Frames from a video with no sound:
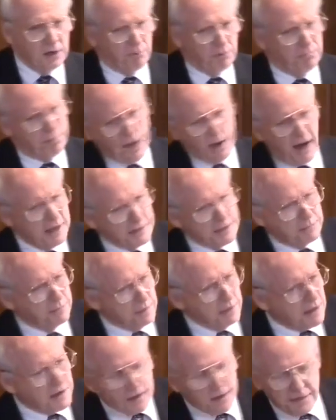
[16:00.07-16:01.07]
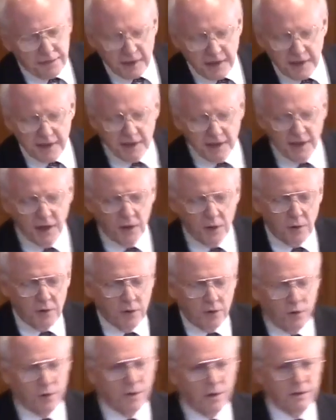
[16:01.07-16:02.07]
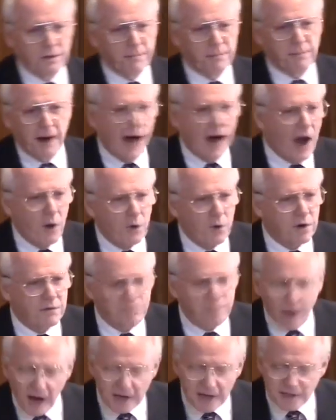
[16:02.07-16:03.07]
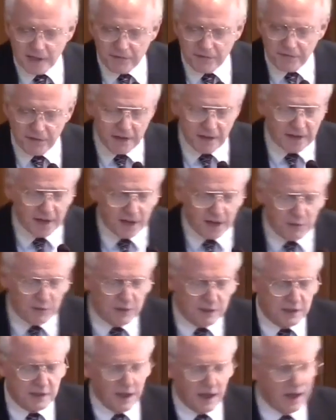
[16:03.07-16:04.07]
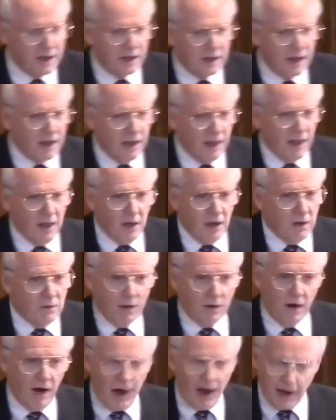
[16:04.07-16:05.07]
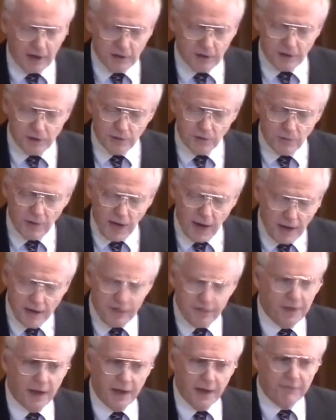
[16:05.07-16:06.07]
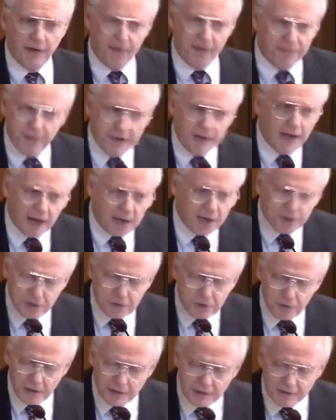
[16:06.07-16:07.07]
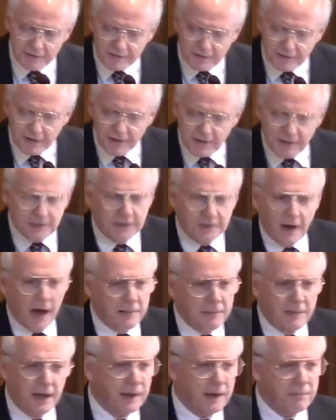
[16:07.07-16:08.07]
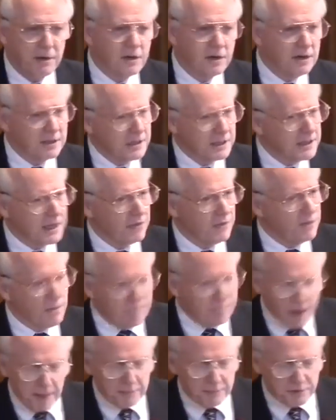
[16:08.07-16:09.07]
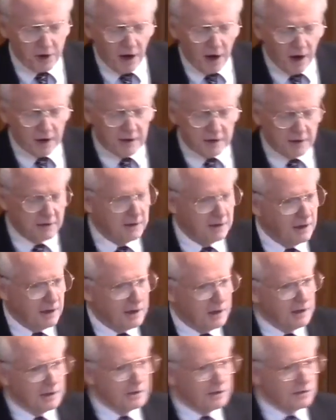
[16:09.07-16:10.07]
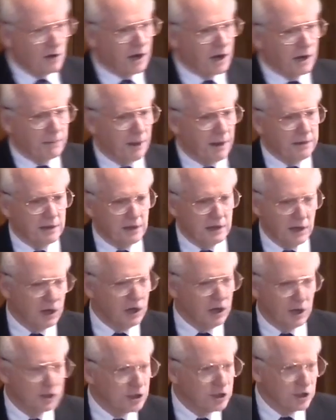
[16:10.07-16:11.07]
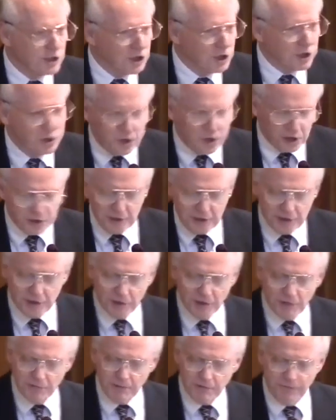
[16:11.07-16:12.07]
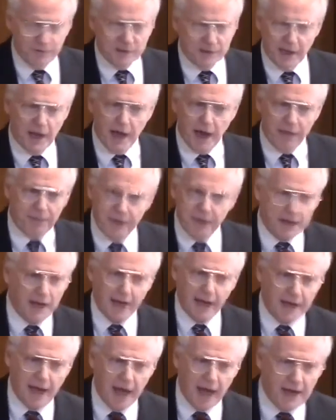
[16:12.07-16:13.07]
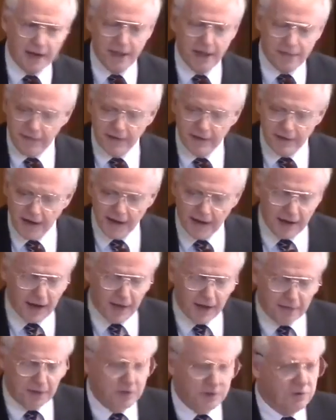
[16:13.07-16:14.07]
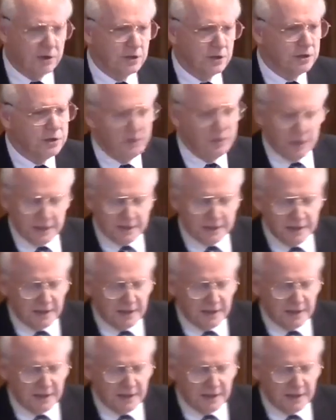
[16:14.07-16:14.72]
possibility thinking or, or the, the, power of positive thinking, which say, well, I can do anything if I think I can do it. So I'm not up here to just give you a pep talk and talk about the little engine that could. You know, if you say, I think I can, I think I can, then you can do it.